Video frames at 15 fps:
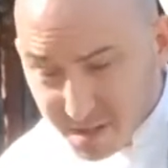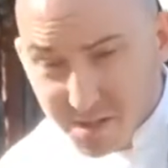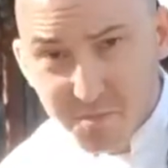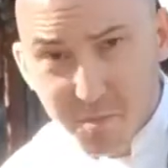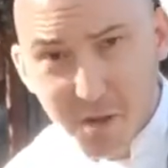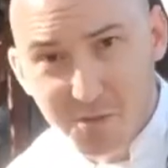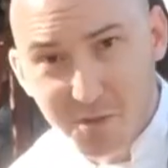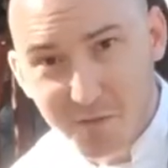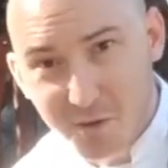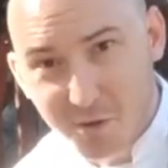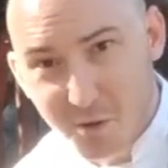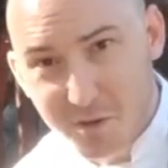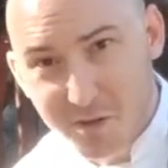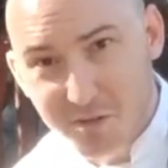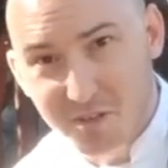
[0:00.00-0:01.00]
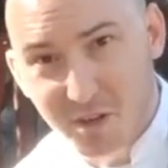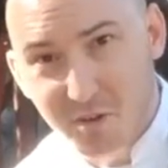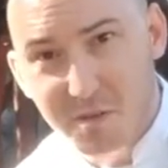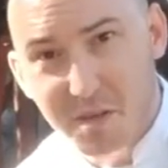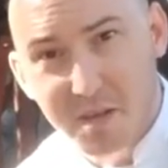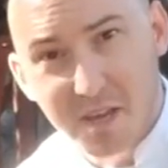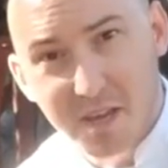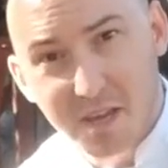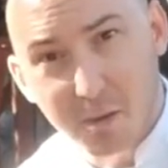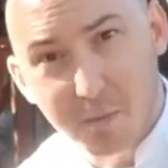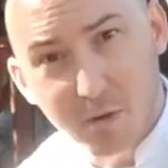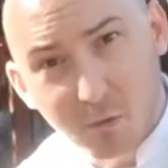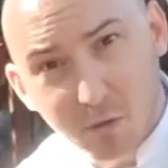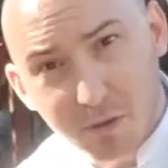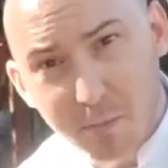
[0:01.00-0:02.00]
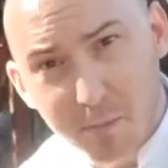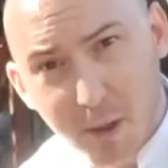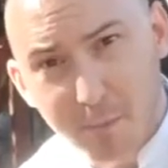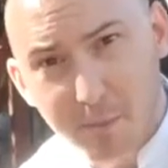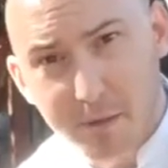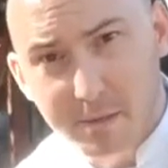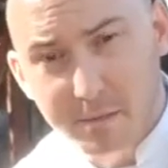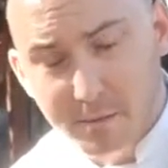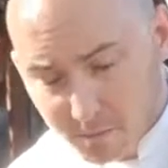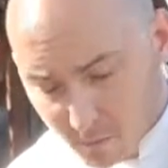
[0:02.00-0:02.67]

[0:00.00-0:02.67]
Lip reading: especially if you grow it yourself. It can be really peppery.